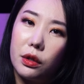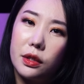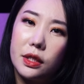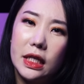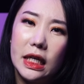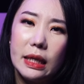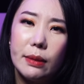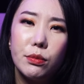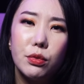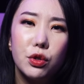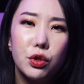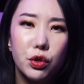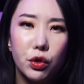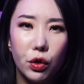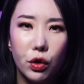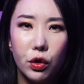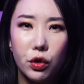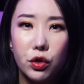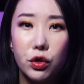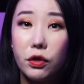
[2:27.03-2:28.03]
the team
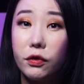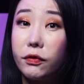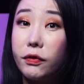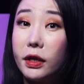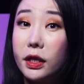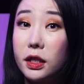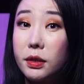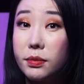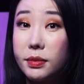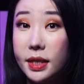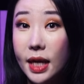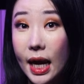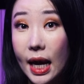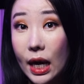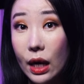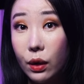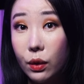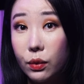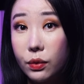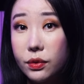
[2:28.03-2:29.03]
searched the victim's
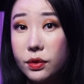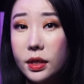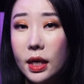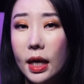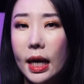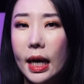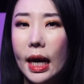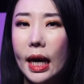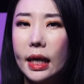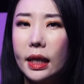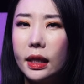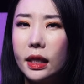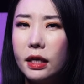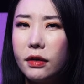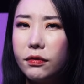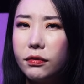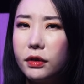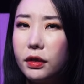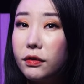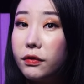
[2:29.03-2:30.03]
house and
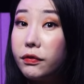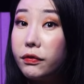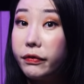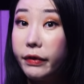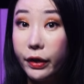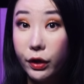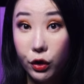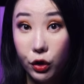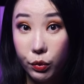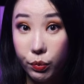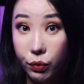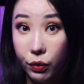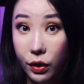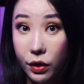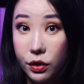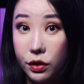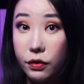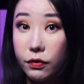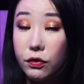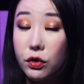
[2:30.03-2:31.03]
lifted
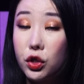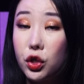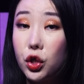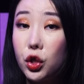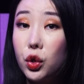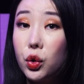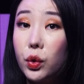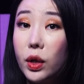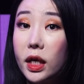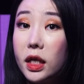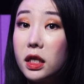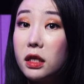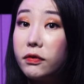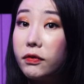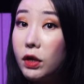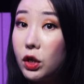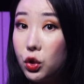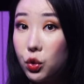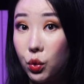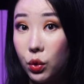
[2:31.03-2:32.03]
fingerprints of 2
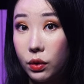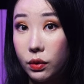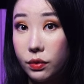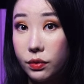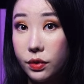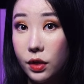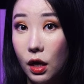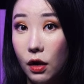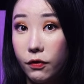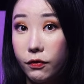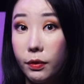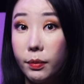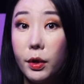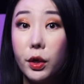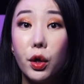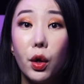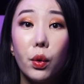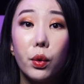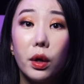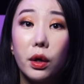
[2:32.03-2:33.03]
individuals from a
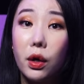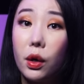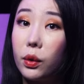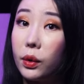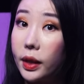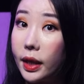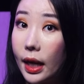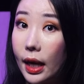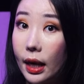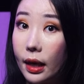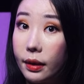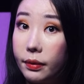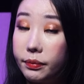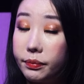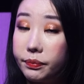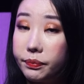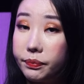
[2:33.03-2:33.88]
Coca-Cola can.